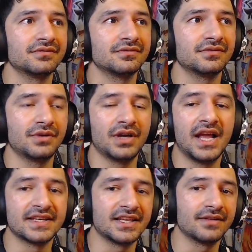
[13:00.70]
well,
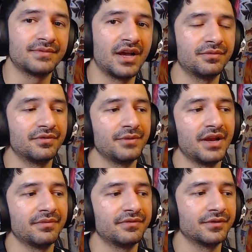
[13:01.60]
has helped Naofumi out
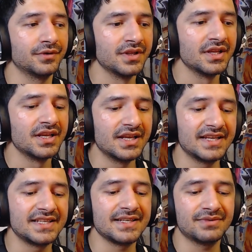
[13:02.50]
before, he
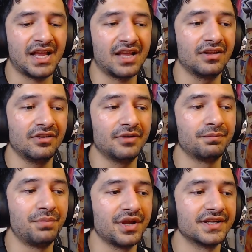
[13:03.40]
seems like a lot
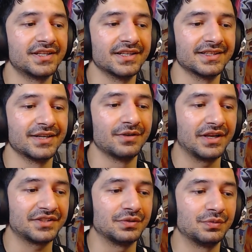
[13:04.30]
bigger deal than
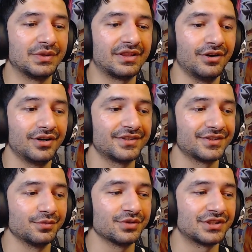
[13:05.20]
actually we thought. So,
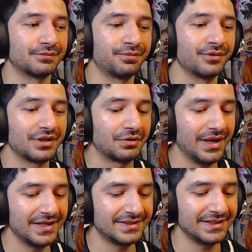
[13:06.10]
which is pretty
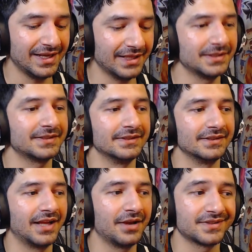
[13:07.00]
crazy. At least he's on
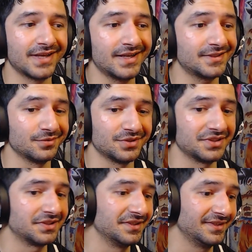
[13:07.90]
our side. So, which is
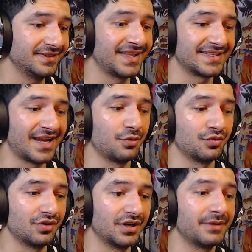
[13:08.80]
good. That's how
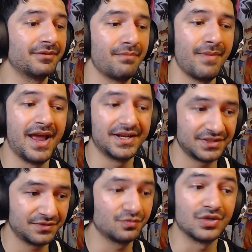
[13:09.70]
we even
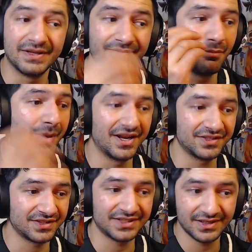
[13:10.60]
managed
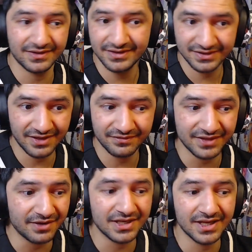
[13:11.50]
to settle the stuff
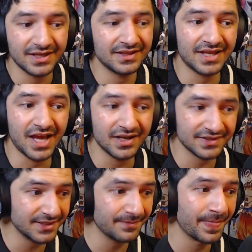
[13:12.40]
down here in the Colosseum.